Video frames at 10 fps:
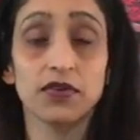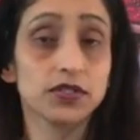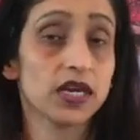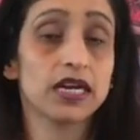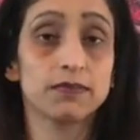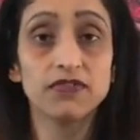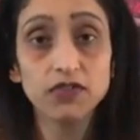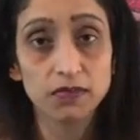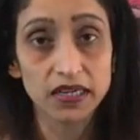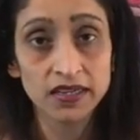we've also had
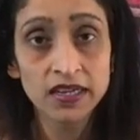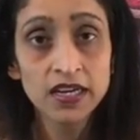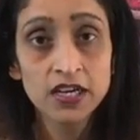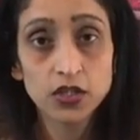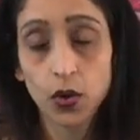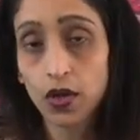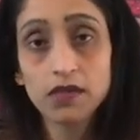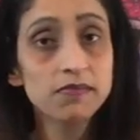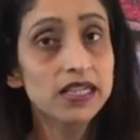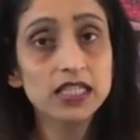buffalo milk. So all
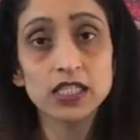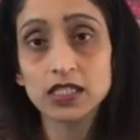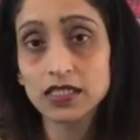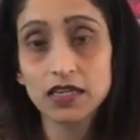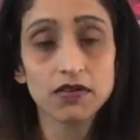the milks,